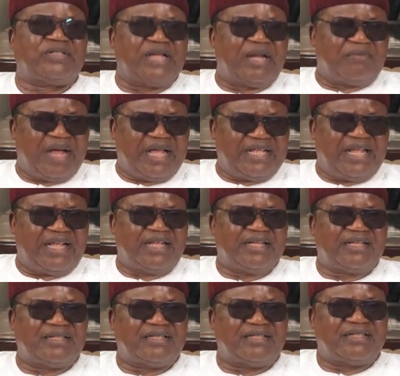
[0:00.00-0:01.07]

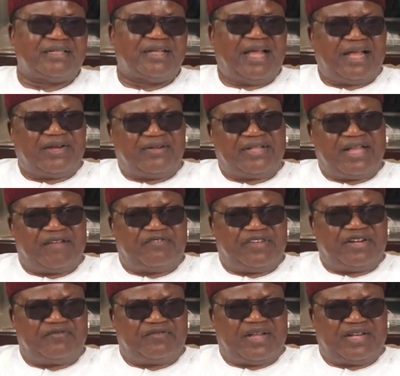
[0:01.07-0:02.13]
Otegbeye,
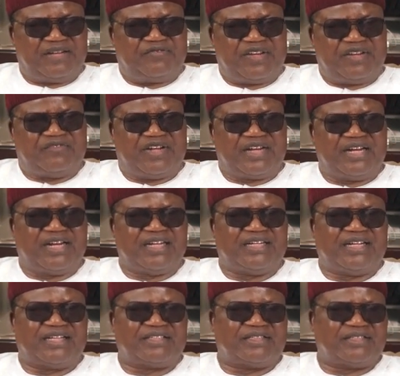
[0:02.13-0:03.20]
another
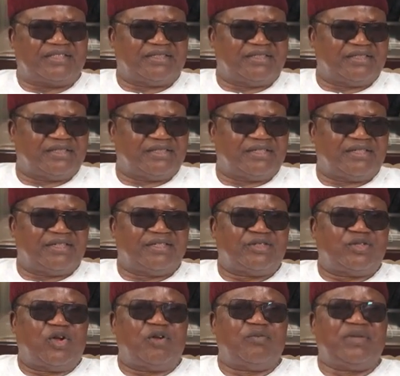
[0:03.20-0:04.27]
Afenifere leaders,
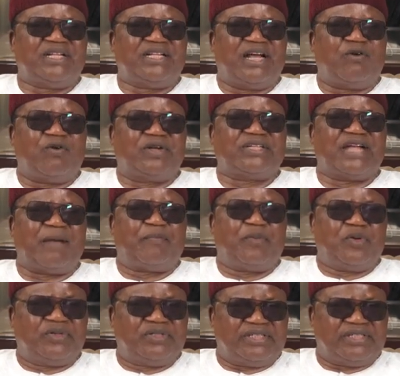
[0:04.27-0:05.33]
told me that what
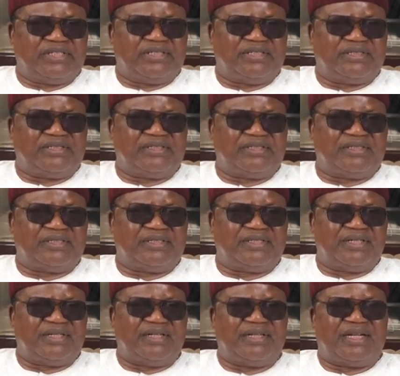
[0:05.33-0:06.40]
happened
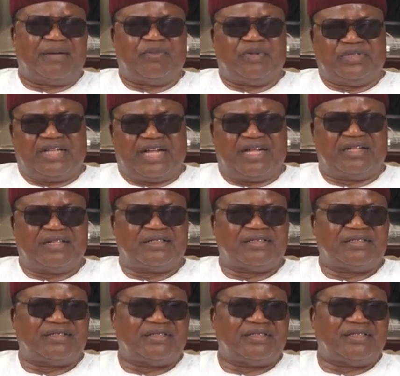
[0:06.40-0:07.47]
in Abuja
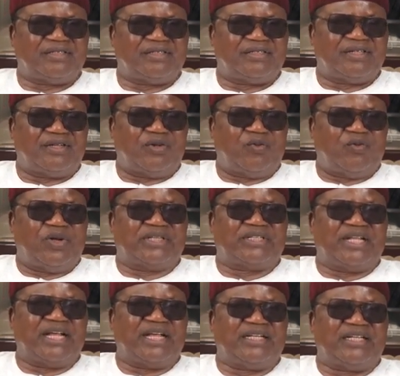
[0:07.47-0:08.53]

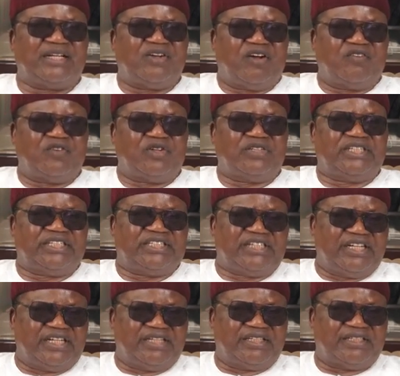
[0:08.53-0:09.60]
with the governor
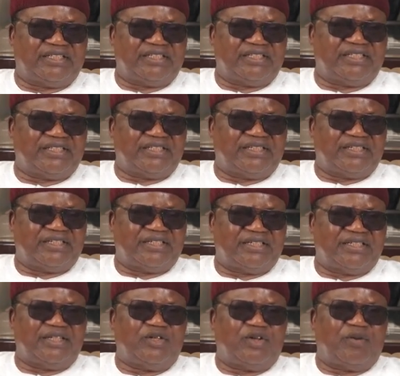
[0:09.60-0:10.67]
ditching
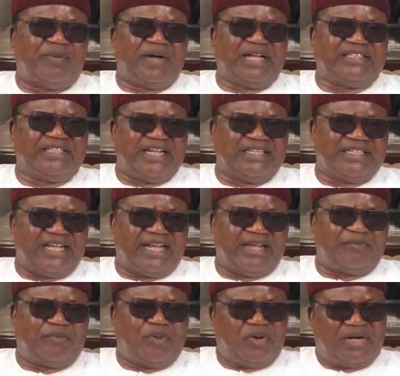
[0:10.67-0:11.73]
the Yoruba
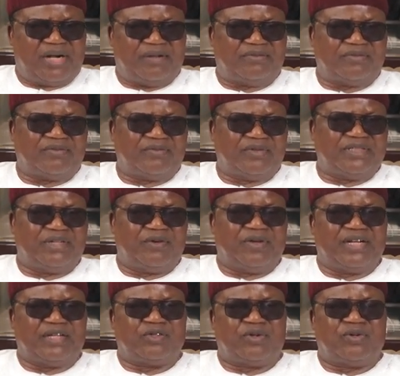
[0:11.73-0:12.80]
agenda program,
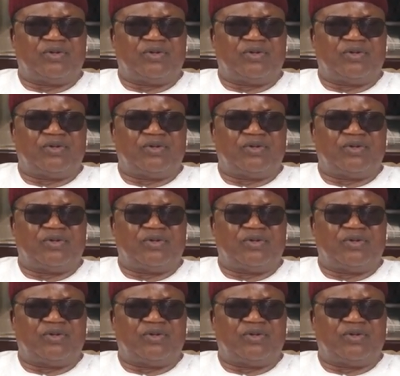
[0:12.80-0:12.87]
which they